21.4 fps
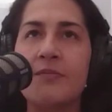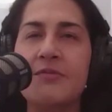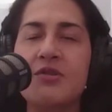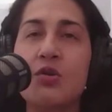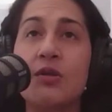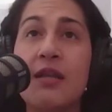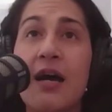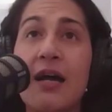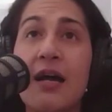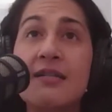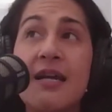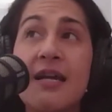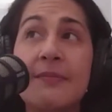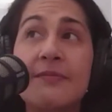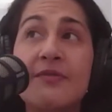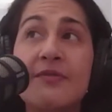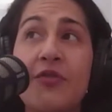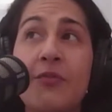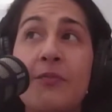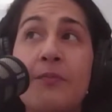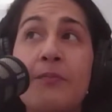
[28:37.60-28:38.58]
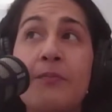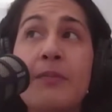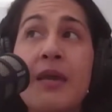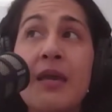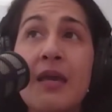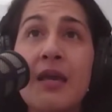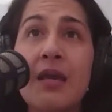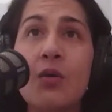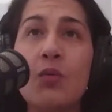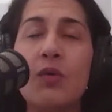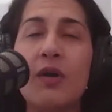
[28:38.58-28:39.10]
So a lot of times for
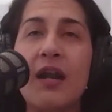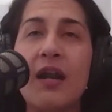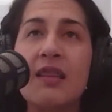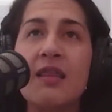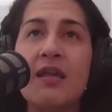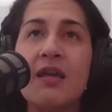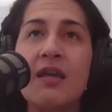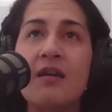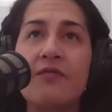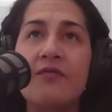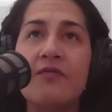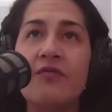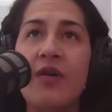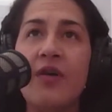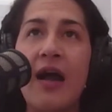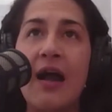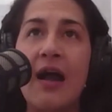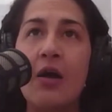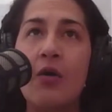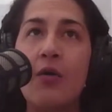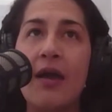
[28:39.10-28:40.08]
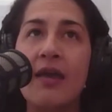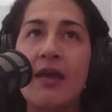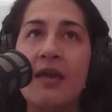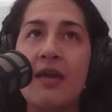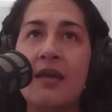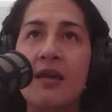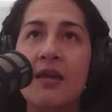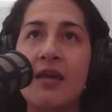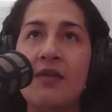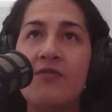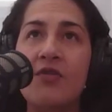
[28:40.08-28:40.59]
me, when I think of how I
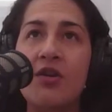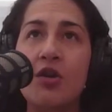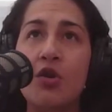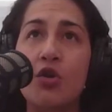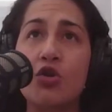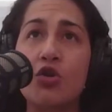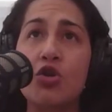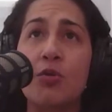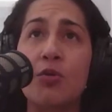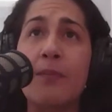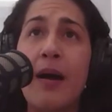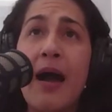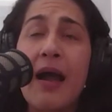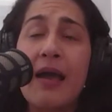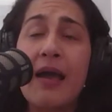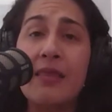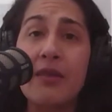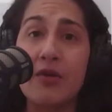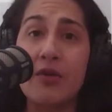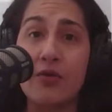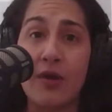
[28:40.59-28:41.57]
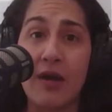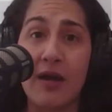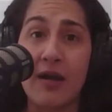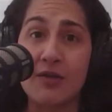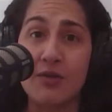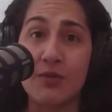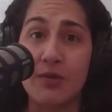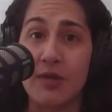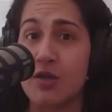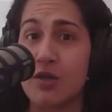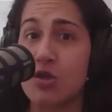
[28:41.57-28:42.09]
can even nurture my little
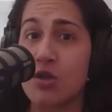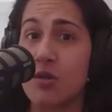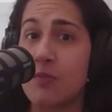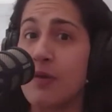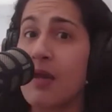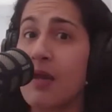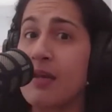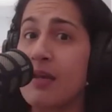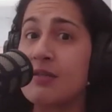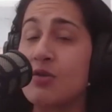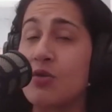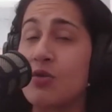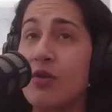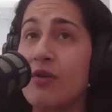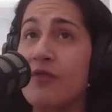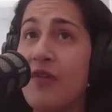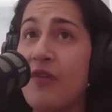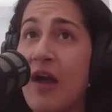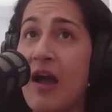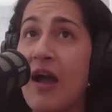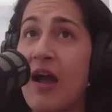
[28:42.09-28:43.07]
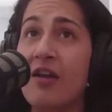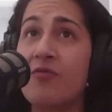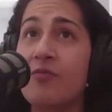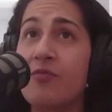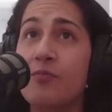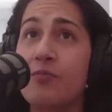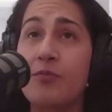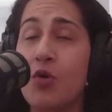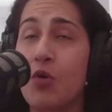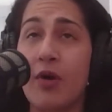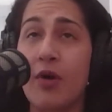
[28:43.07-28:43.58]
guy's relationship, again, he's only 5
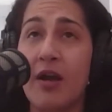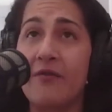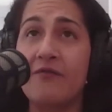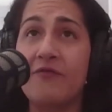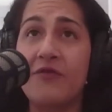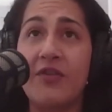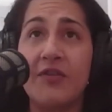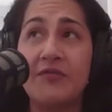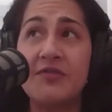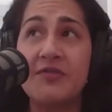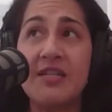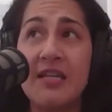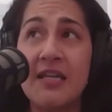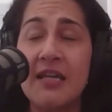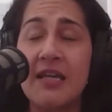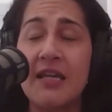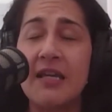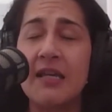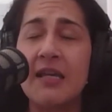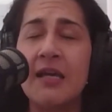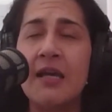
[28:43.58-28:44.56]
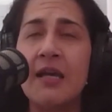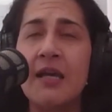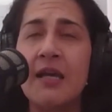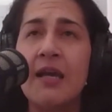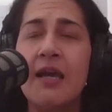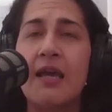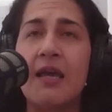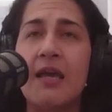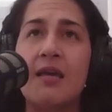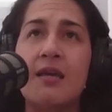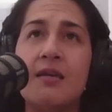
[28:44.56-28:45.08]
going on 15,
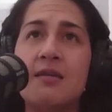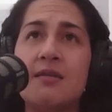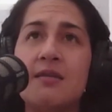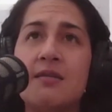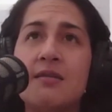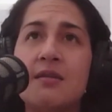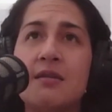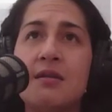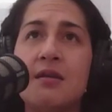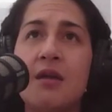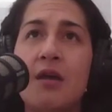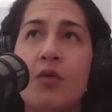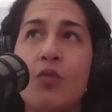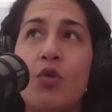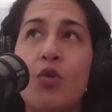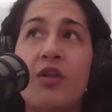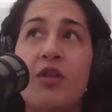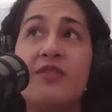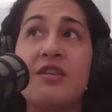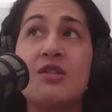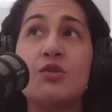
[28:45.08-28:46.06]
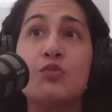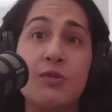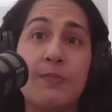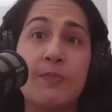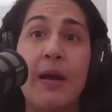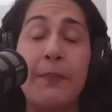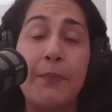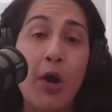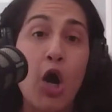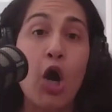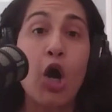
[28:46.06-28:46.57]
is, well, if this was
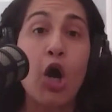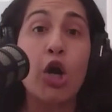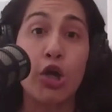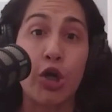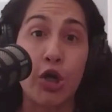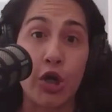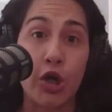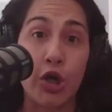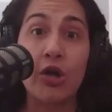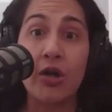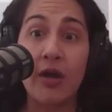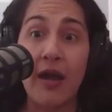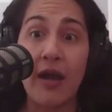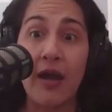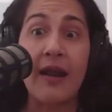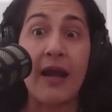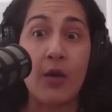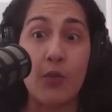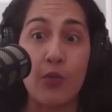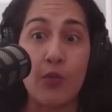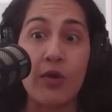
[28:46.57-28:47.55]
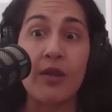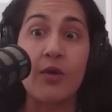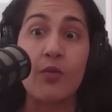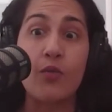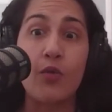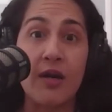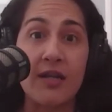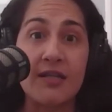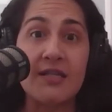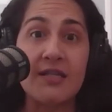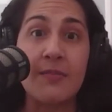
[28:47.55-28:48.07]
my partner and I really
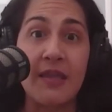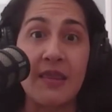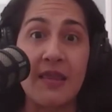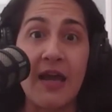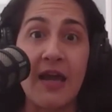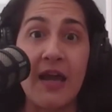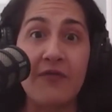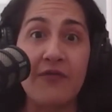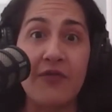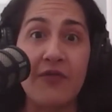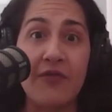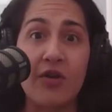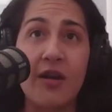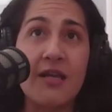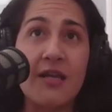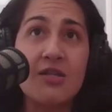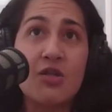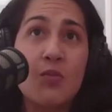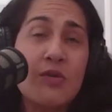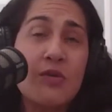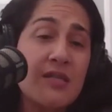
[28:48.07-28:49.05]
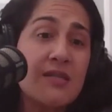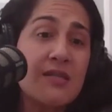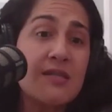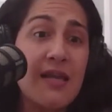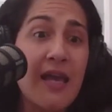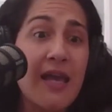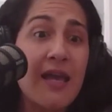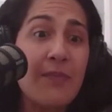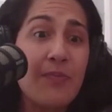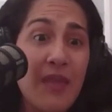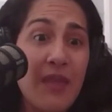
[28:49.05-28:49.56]
wanted to make the effort, it's almost the
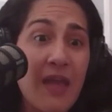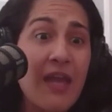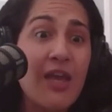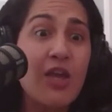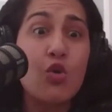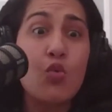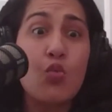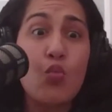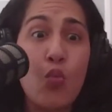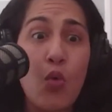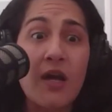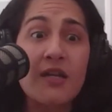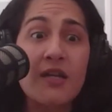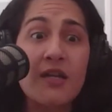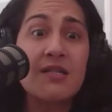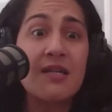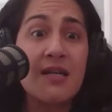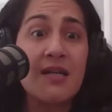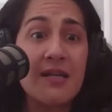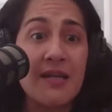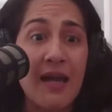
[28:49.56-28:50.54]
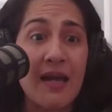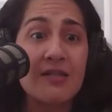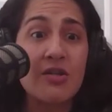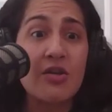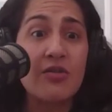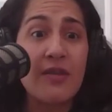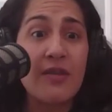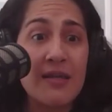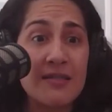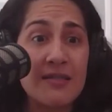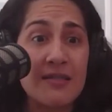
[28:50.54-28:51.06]
same thing. You want to connect
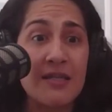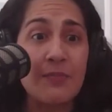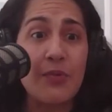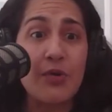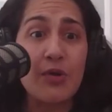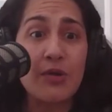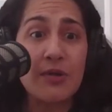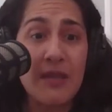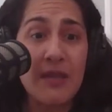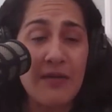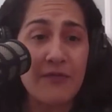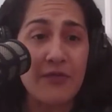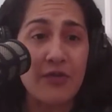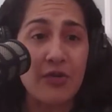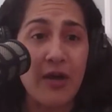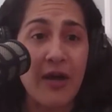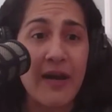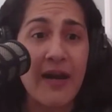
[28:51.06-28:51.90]
on that deeper level.